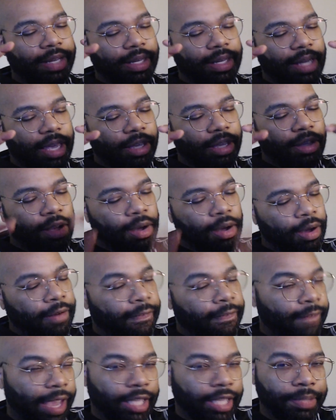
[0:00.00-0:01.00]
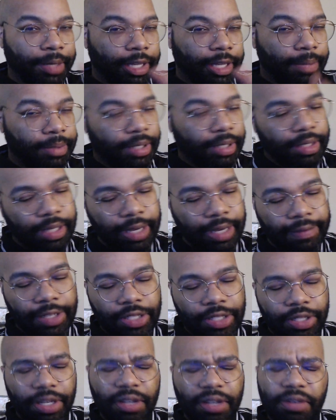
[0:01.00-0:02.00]
like hard facts when it comes to the TV
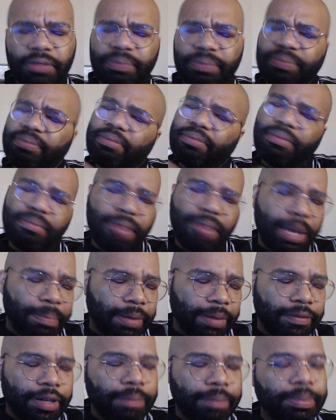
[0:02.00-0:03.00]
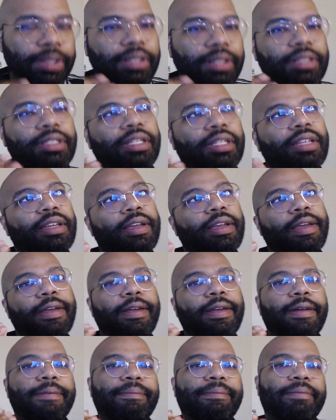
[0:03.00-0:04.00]
show, might be for the books.
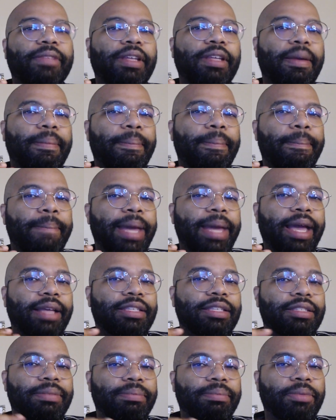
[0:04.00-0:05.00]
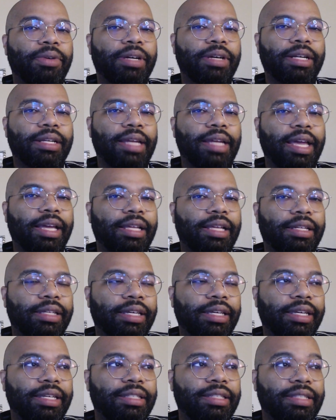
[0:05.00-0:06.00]
Max more than
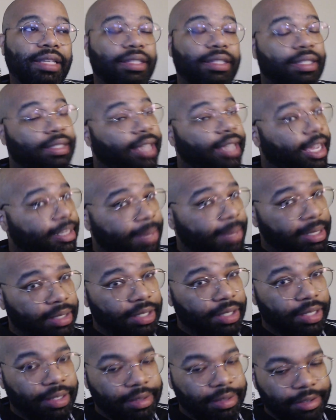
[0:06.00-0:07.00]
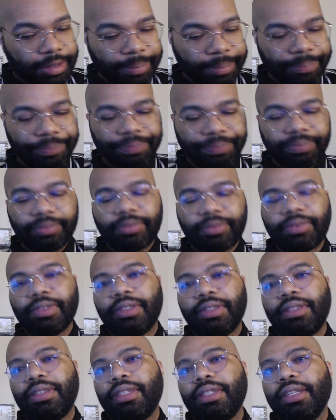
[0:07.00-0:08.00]
likely sent the text messages.
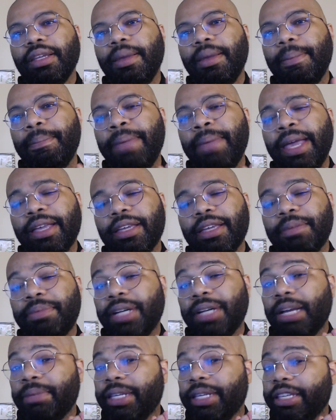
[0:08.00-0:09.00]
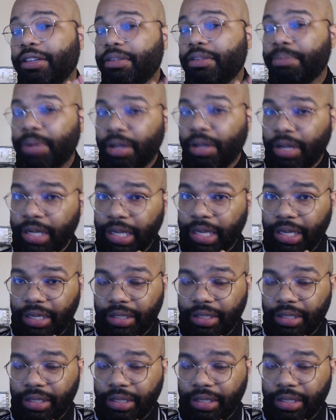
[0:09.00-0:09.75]
Becca probably killed Barney.